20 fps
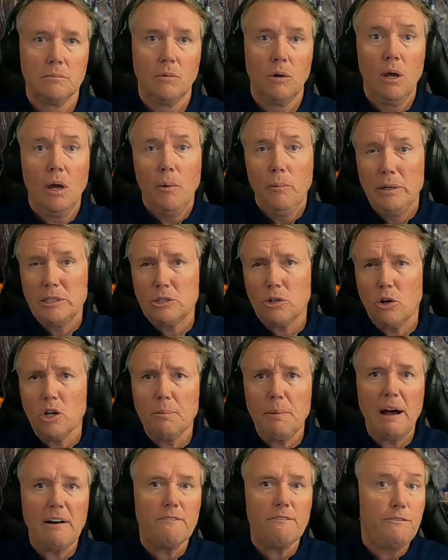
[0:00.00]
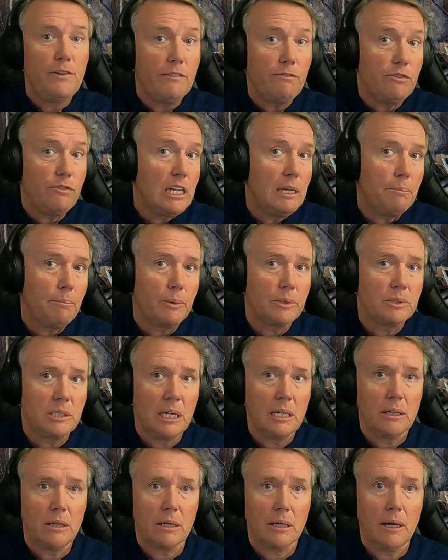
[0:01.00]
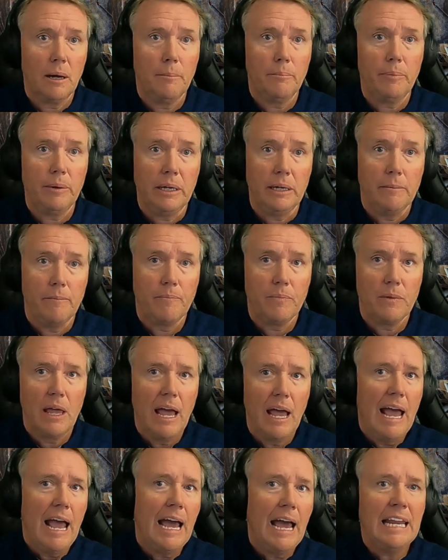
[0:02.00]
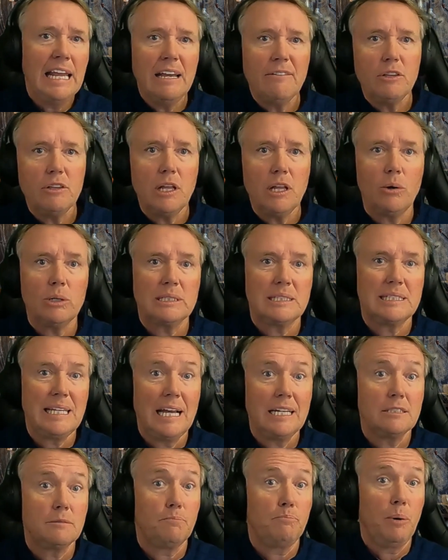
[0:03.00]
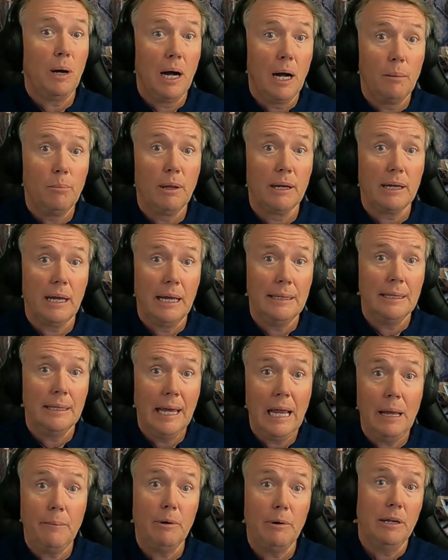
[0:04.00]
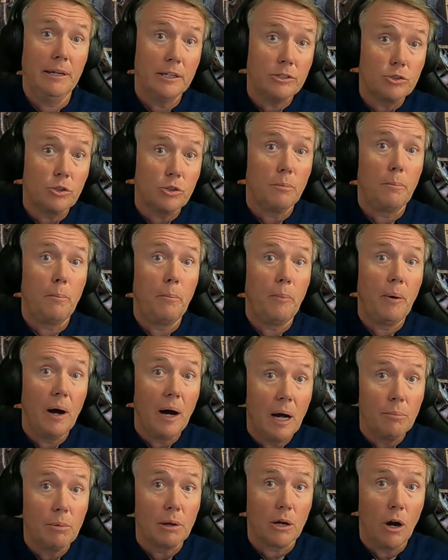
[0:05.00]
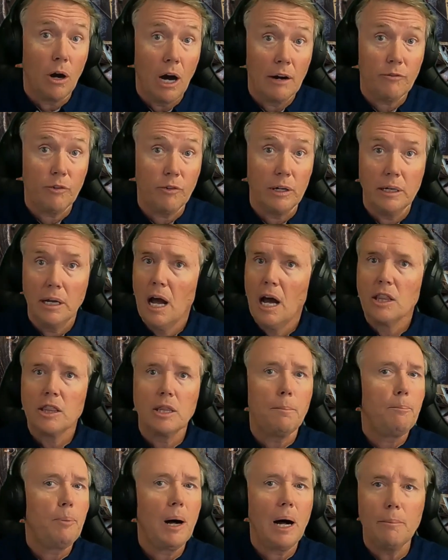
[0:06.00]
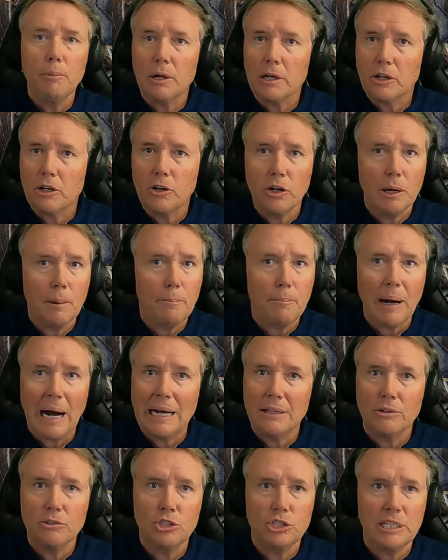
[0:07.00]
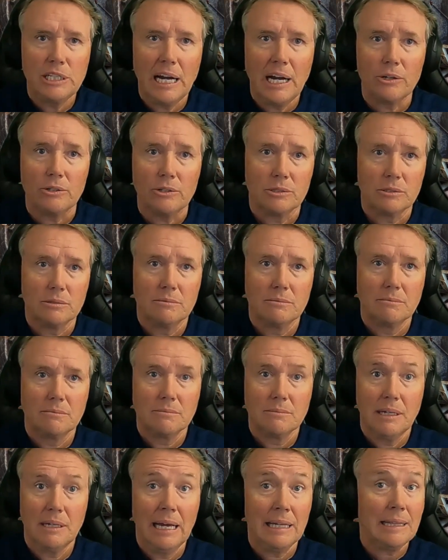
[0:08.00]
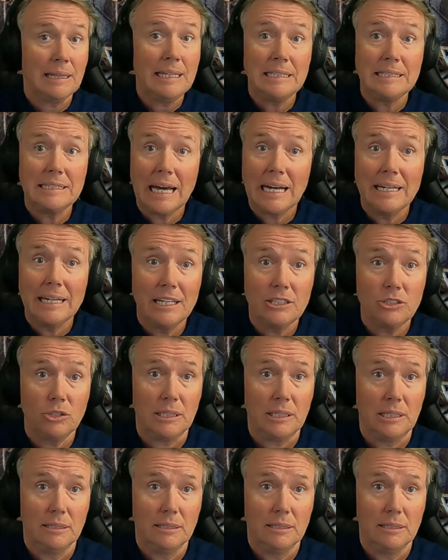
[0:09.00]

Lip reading: We sold about 15% of the company. And even though it says public in the name, initial public offering, the public couldn't buy those shares, at least not initially.